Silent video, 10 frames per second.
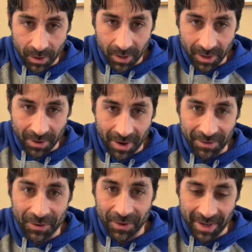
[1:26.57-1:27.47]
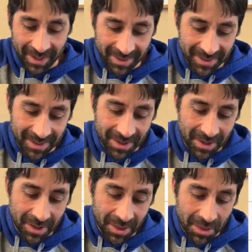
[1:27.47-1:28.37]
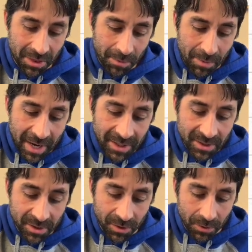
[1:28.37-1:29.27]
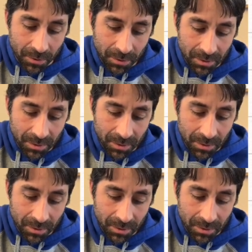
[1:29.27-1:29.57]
You have to raise the base 2